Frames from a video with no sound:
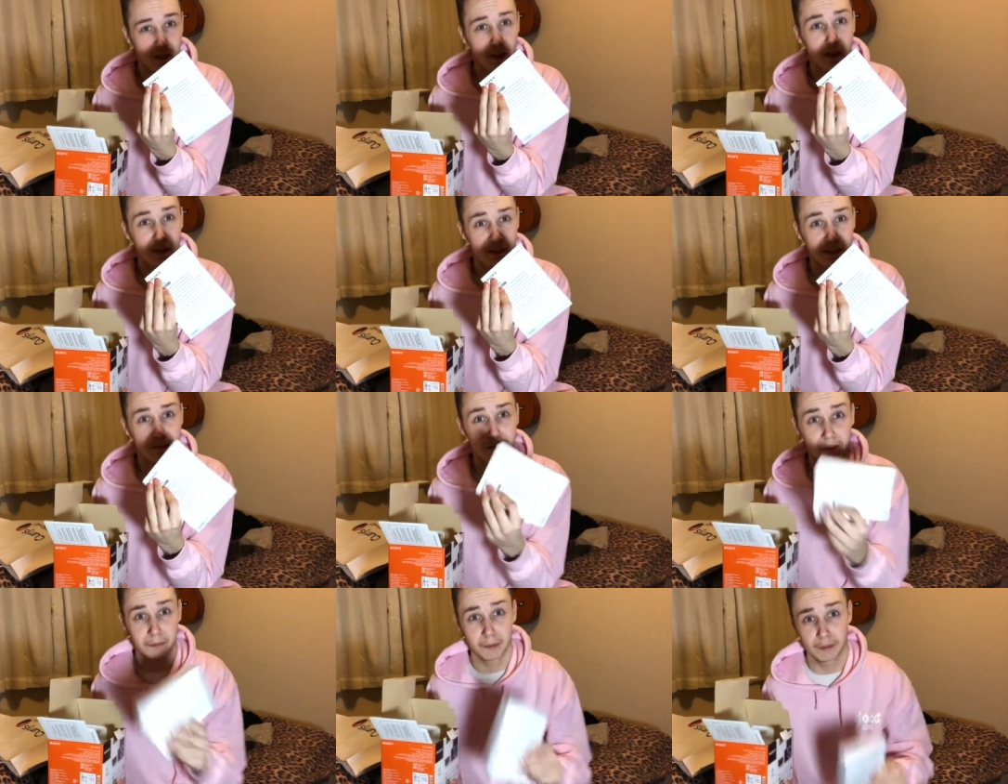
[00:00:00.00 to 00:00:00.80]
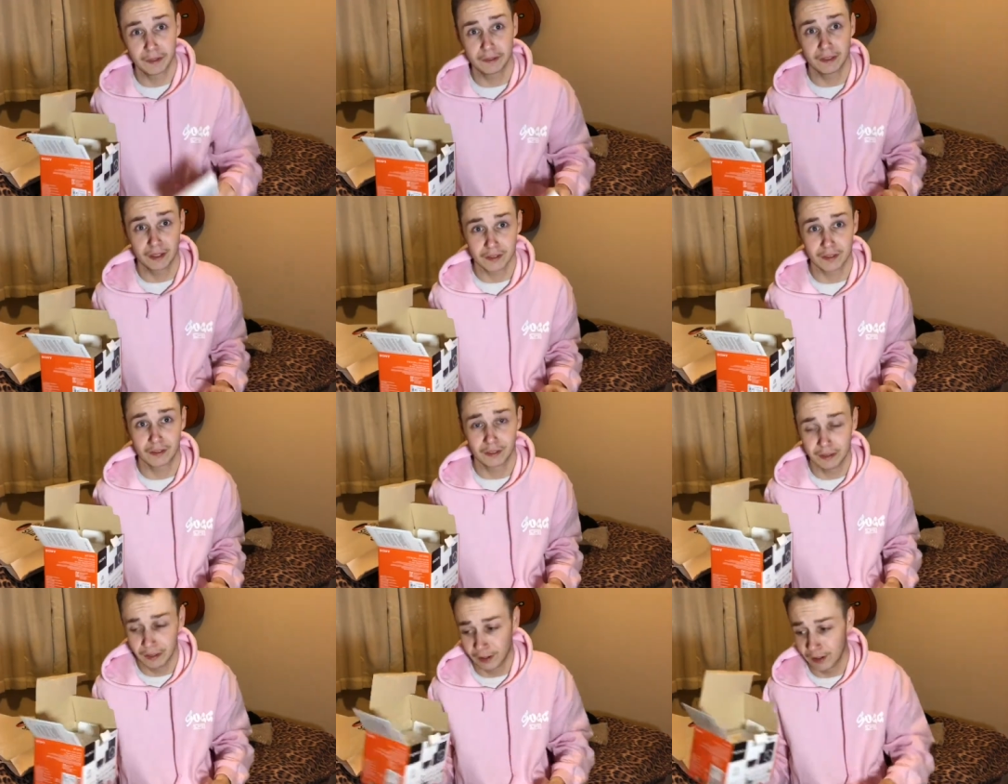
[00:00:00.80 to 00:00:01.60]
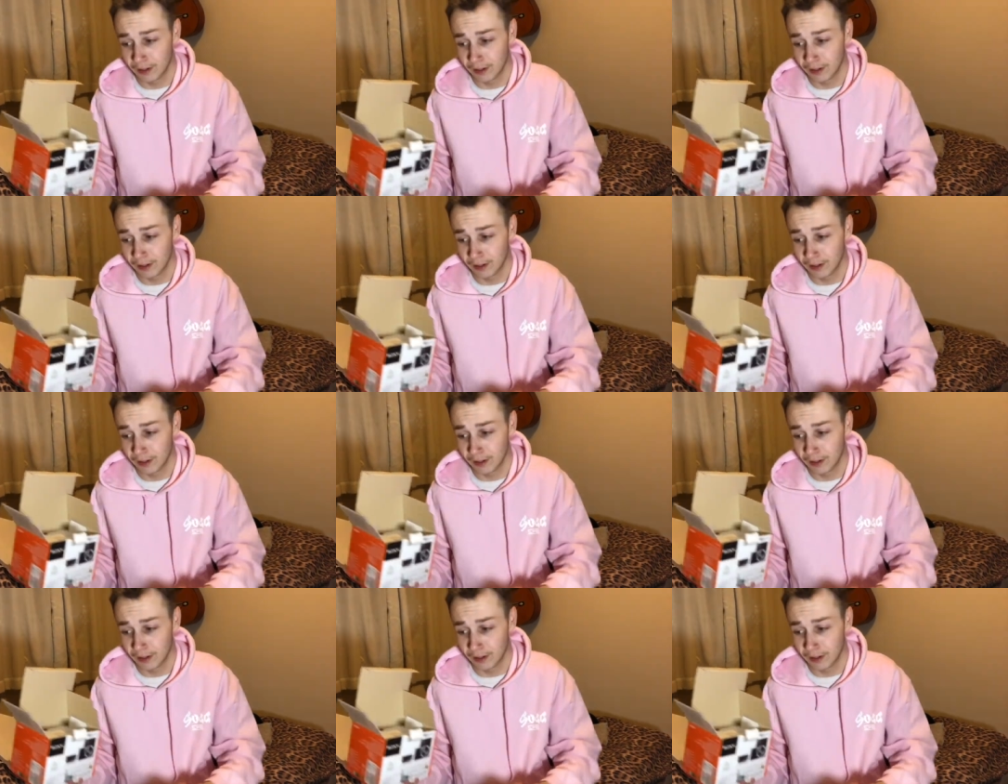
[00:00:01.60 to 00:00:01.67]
I'll definitely be reading that tonight.